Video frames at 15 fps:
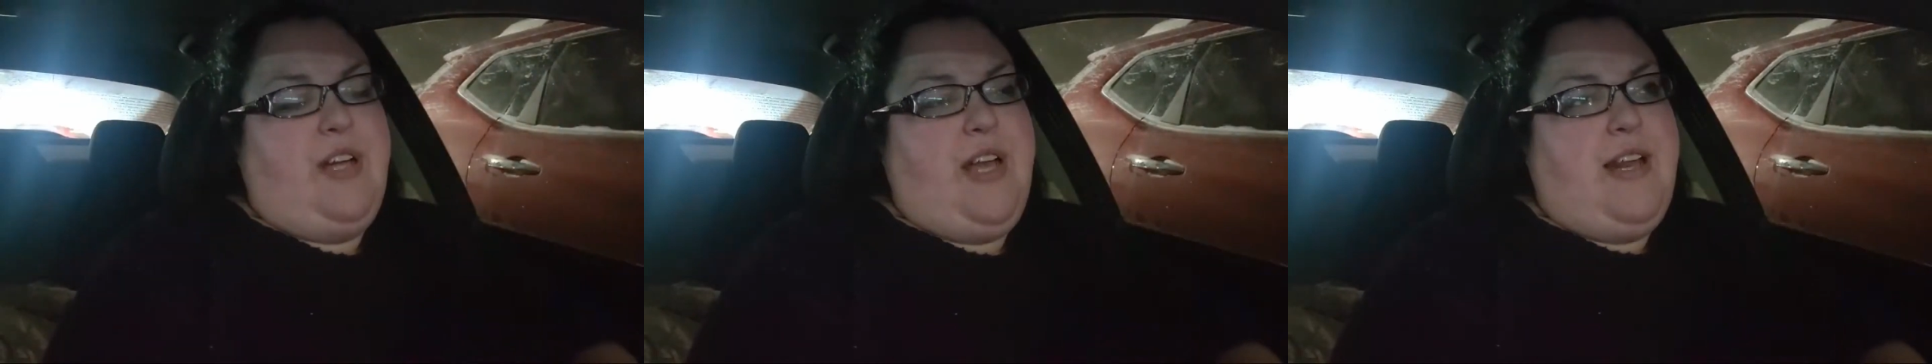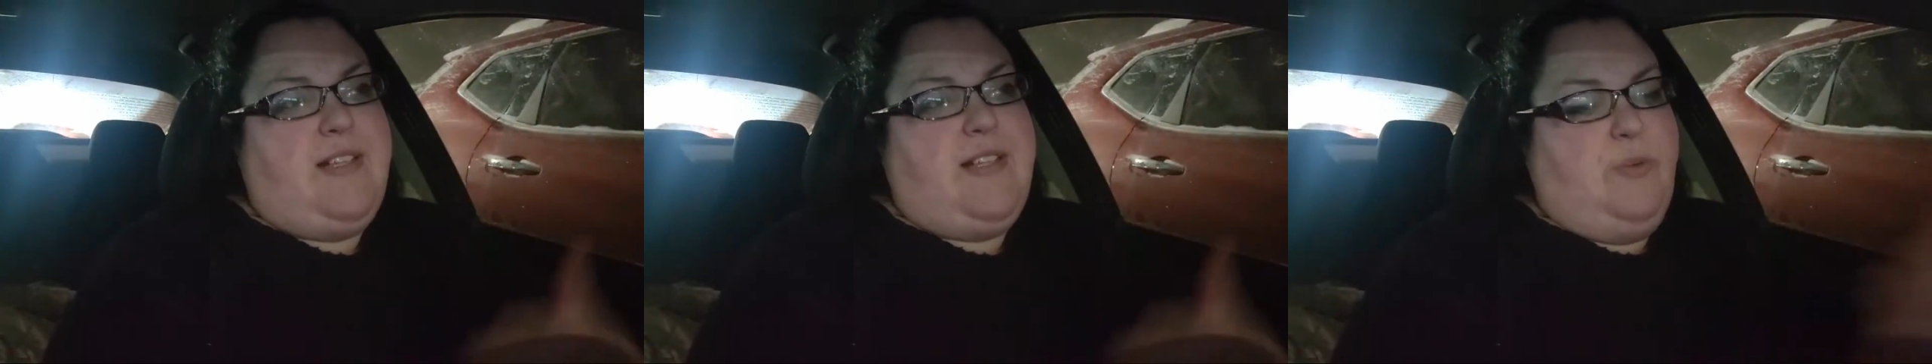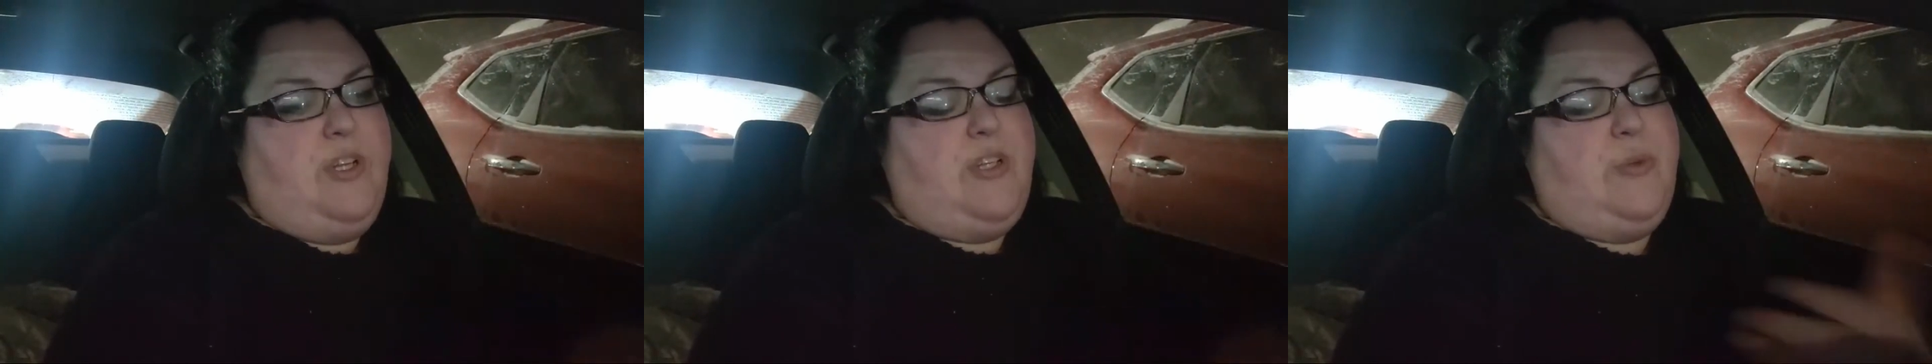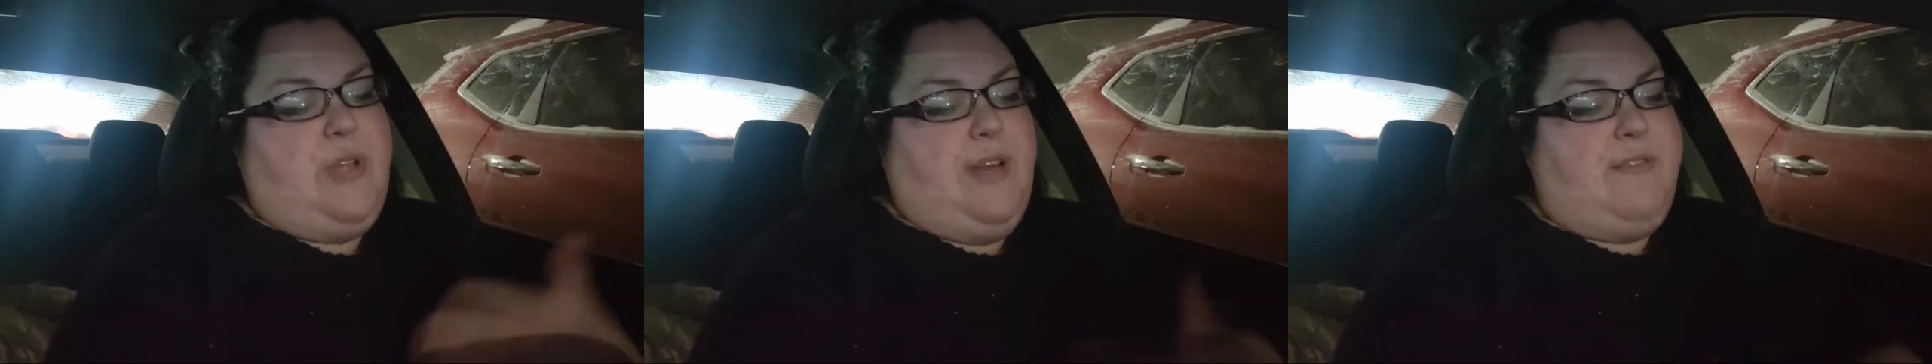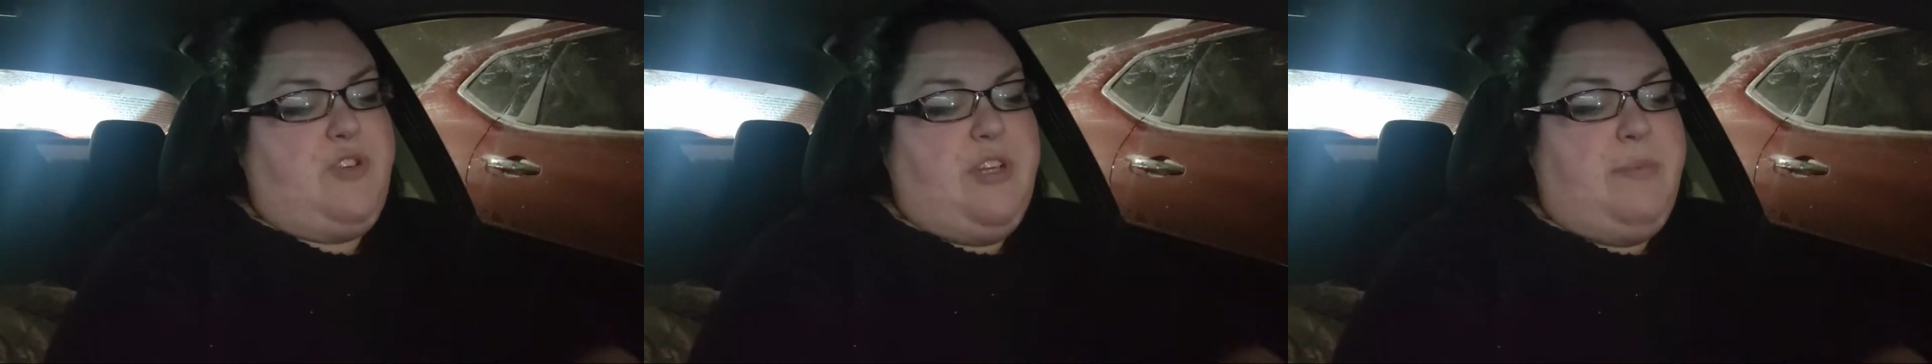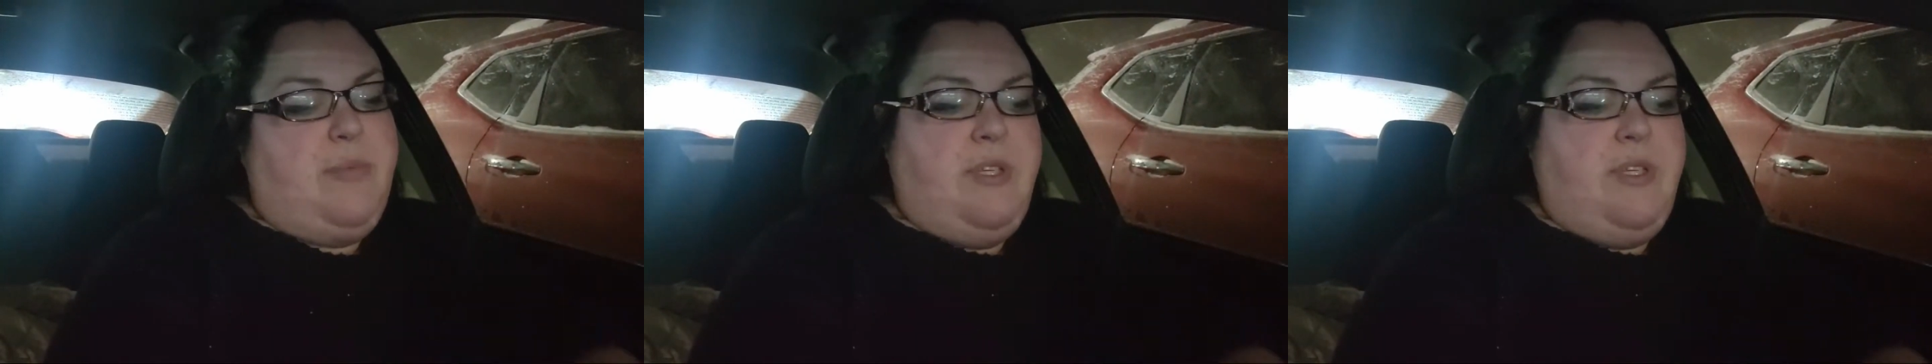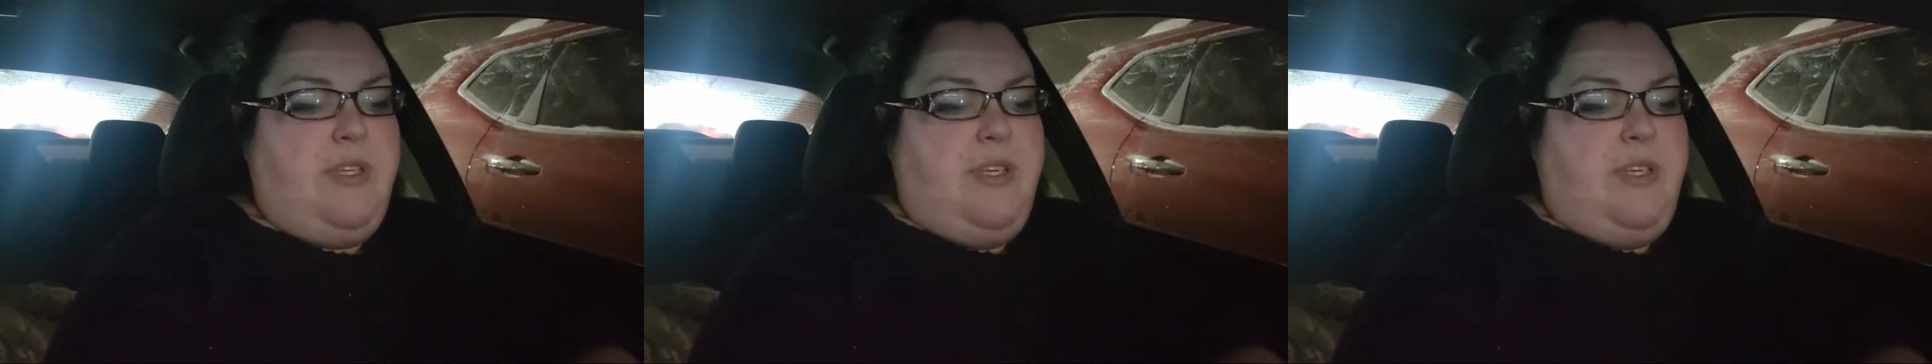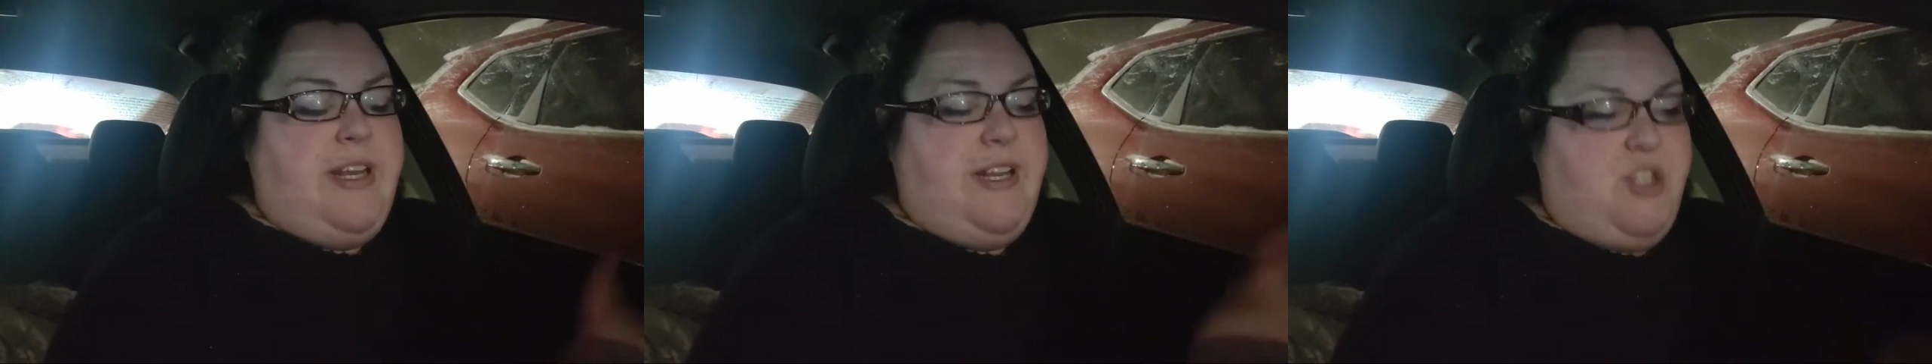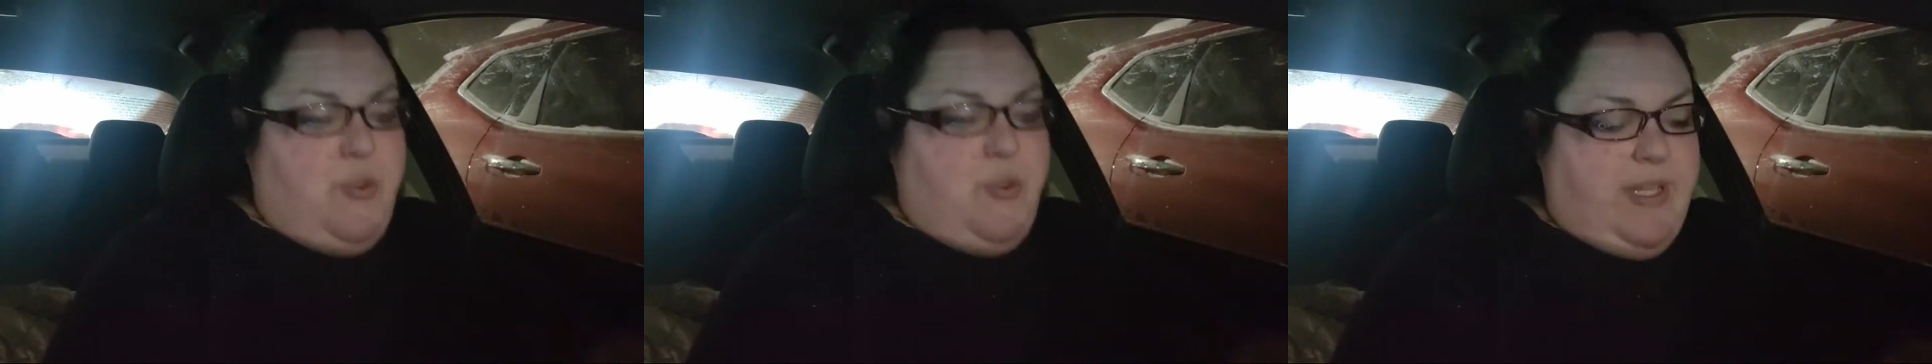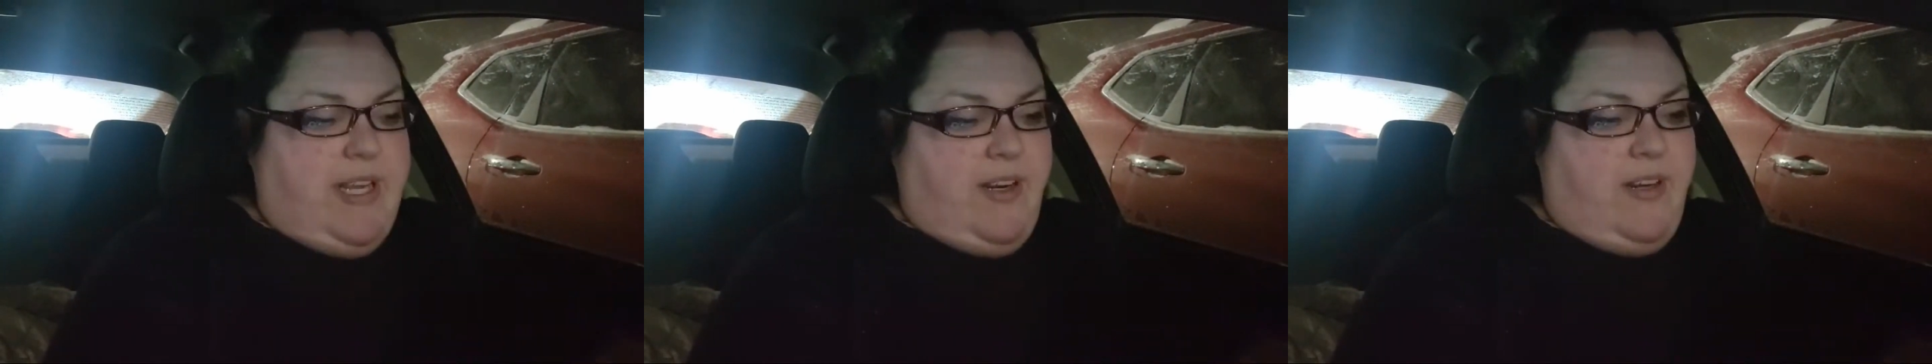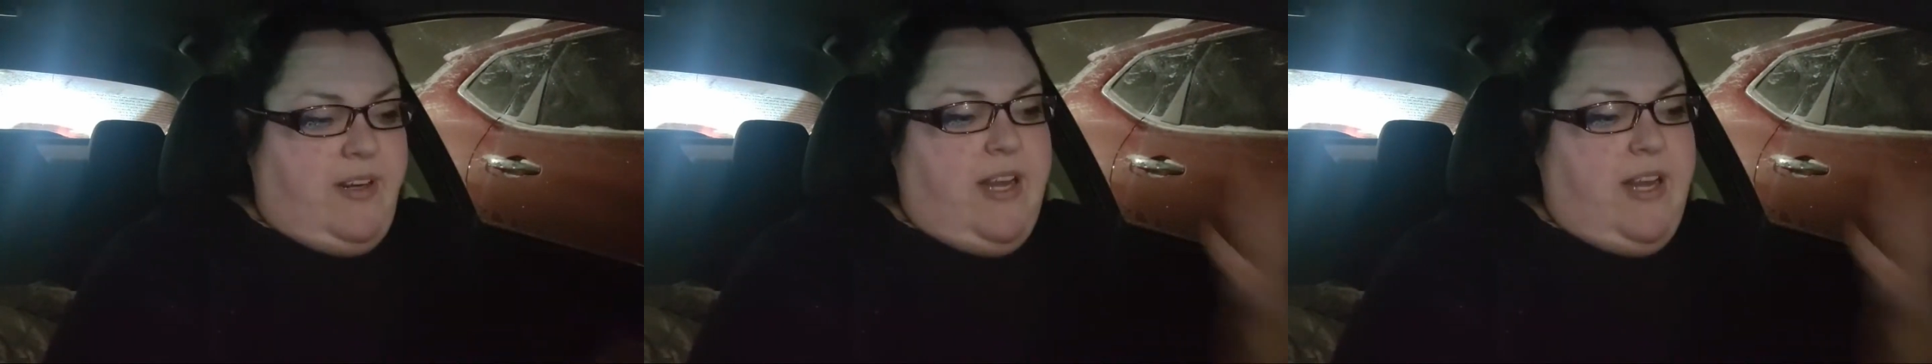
and I still want to do a live stream and I do it there